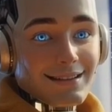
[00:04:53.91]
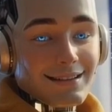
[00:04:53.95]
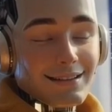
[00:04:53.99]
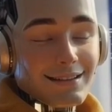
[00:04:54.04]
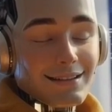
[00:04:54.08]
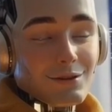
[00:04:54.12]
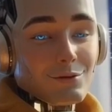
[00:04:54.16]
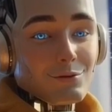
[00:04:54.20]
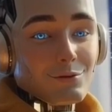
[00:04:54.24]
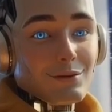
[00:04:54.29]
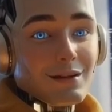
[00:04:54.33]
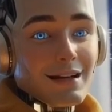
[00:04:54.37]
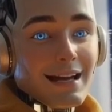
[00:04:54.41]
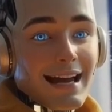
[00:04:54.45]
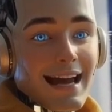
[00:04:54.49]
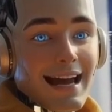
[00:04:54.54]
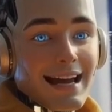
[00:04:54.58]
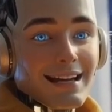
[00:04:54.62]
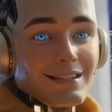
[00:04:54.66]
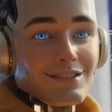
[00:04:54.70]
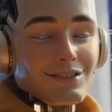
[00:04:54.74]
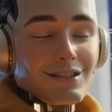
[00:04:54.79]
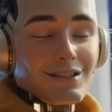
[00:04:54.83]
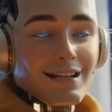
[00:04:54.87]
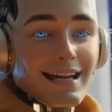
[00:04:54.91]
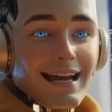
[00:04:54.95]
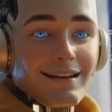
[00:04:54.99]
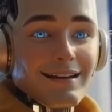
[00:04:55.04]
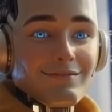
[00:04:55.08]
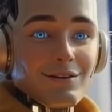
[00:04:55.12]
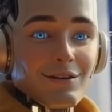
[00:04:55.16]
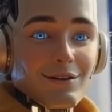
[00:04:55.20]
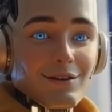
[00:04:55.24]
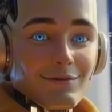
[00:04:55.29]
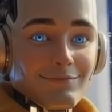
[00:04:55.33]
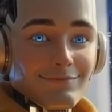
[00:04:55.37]
that you can actually have
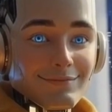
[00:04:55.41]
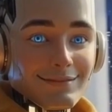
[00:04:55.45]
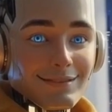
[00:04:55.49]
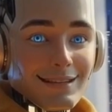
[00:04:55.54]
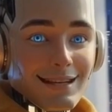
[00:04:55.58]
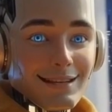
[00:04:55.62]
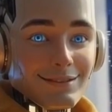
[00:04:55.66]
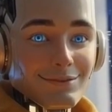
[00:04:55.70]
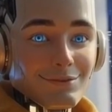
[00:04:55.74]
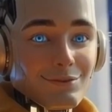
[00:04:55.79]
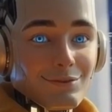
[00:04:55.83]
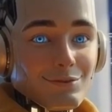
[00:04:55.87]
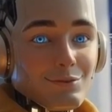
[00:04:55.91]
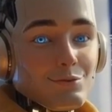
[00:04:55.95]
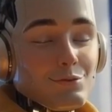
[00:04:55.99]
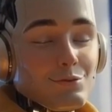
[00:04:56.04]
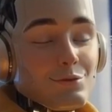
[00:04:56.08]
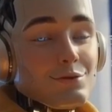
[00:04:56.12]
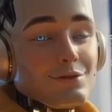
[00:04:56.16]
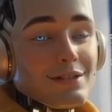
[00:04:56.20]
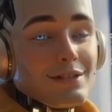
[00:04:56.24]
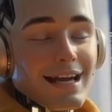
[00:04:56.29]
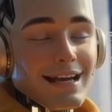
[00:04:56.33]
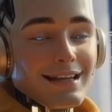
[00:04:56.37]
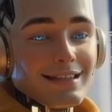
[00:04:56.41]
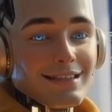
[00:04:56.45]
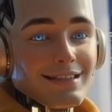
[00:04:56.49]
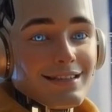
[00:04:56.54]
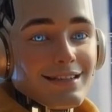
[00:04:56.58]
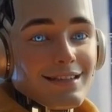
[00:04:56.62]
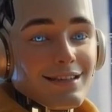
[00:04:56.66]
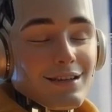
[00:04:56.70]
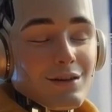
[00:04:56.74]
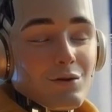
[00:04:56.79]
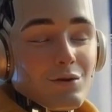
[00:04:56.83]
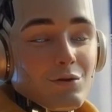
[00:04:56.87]
a conversation through
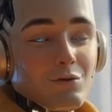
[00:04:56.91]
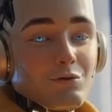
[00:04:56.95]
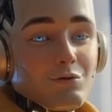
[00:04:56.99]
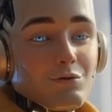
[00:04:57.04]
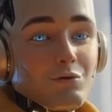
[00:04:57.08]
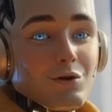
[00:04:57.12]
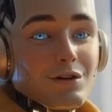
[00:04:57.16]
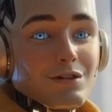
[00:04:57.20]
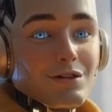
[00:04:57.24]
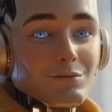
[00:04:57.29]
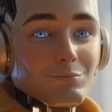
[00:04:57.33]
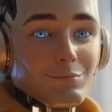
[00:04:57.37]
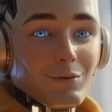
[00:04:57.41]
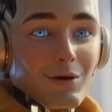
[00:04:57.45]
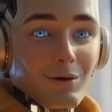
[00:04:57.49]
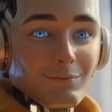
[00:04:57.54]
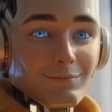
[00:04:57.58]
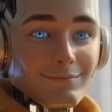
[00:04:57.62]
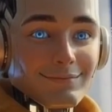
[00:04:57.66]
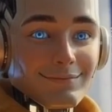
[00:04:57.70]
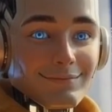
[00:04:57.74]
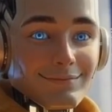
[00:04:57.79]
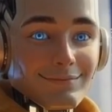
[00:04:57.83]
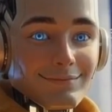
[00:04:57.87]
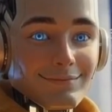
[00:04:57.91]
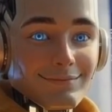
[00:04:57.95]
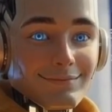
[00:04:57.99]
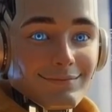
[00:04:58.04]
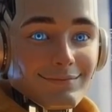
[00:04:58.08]
text or voice prompts.